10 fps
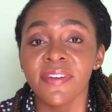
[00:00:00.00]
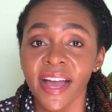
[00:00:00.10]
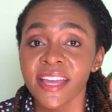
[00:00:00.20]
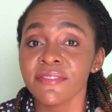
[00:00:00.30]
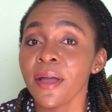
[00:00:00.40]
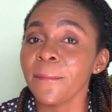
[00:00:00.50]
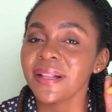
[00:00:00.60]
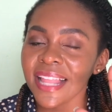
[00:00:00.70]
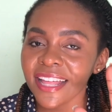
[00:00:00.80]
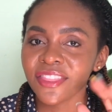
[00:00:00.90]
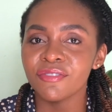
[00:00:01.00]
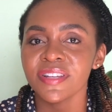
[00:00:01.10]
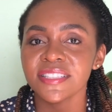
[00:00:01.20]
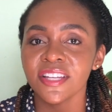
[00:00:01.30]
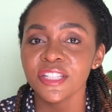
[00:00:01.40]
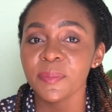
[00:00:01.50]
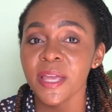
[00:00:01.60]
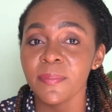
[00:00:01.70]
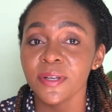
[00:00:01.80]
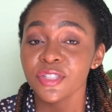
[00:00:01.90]
Five, plan the research
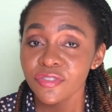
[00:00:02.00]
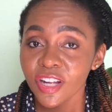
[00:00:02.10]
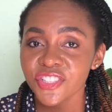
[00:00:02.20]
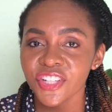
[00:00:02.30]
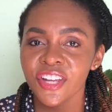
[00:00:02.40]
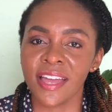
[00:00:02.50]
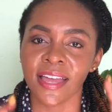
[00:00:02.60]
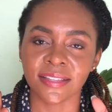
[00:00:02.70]
paper structure.